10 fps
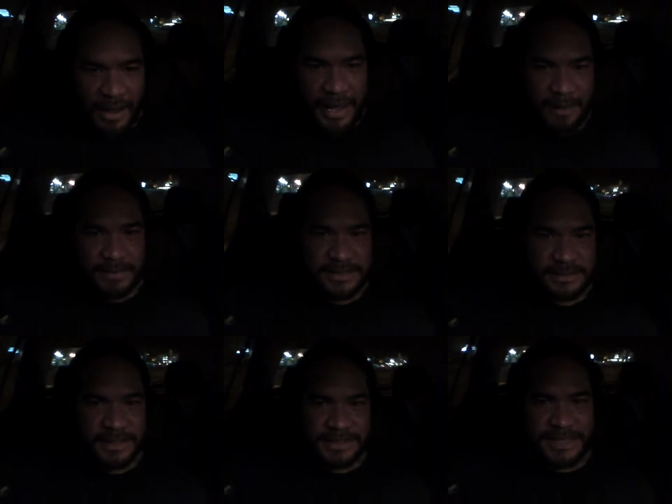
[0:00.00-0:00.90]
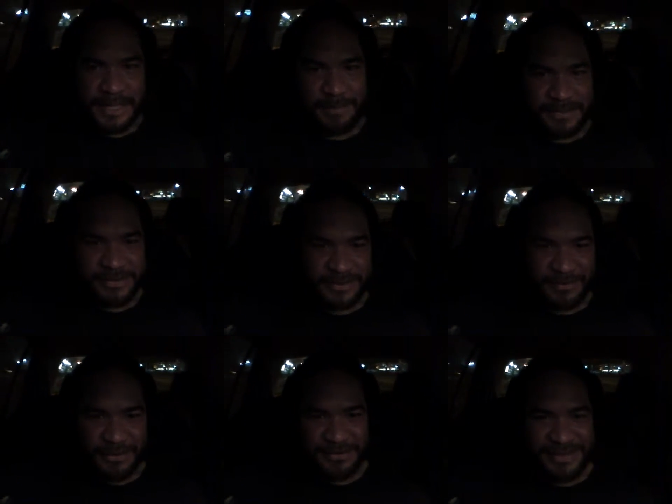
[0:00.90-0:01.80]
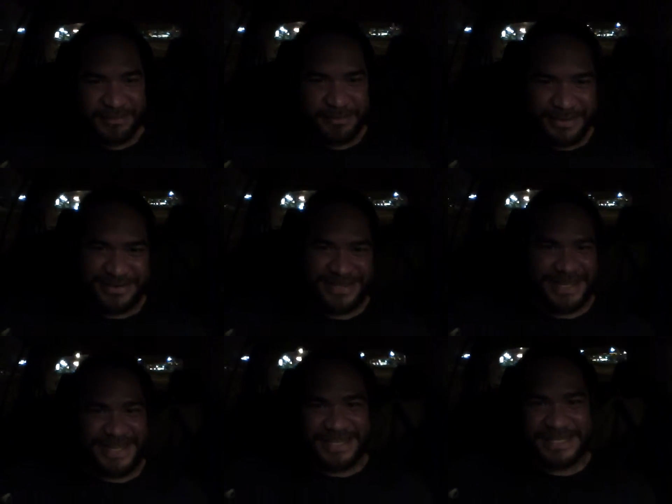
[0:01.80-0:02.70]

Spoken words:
Emily's gonna take me to a birthday party.